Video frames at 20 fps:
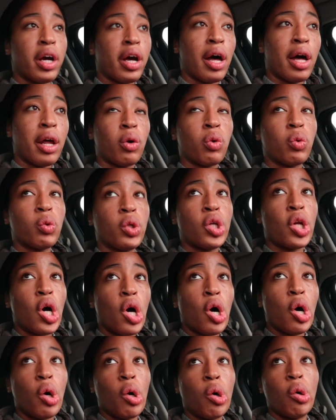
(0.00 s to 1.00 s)
I don't
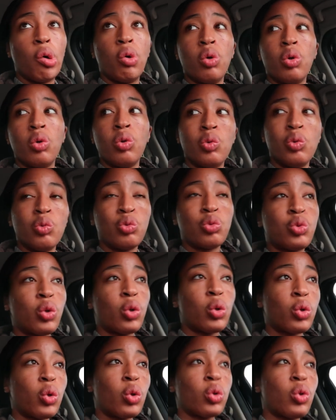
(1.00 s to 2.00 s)
know
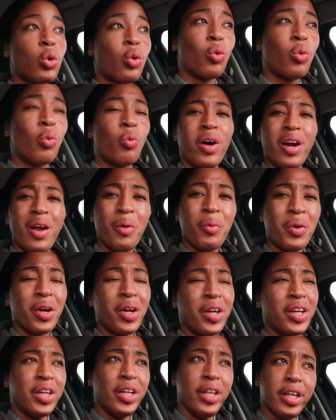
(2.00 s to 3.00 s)
what I
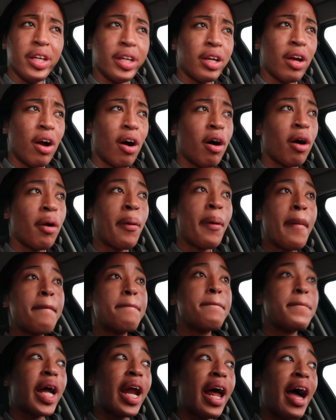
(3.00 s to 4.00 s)
want to eat, y'all,
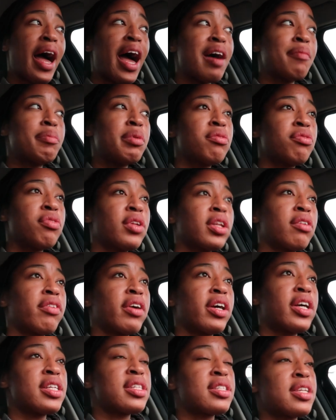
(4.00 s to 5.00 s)
but I have been feeling
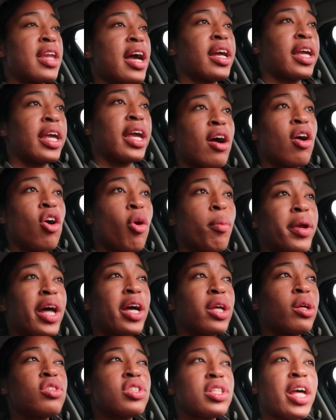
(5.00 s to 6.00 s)
very snacky at home, and I
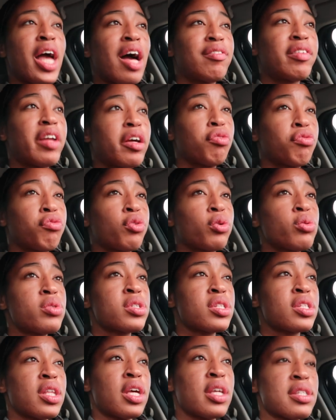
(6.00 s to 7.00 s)
usually have like fruits
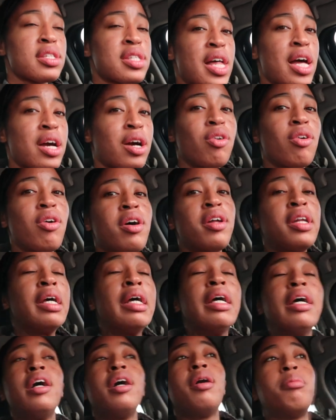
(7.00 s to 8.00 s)
and things to snack
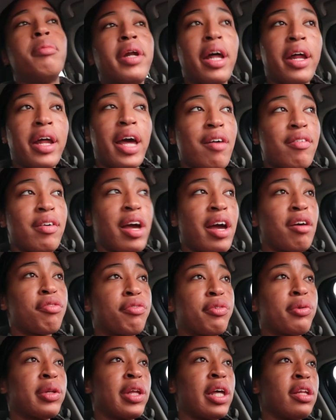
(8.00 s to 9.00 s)
on, but I haven't had
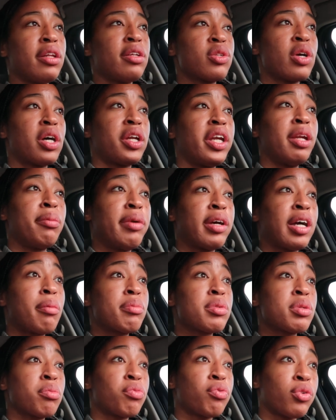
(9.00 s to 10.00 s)
fruit lately, so I need to pick
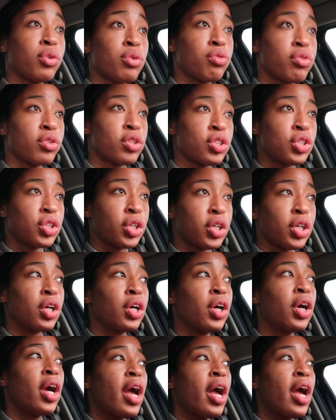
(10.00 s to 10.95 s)
up some fruit for sure,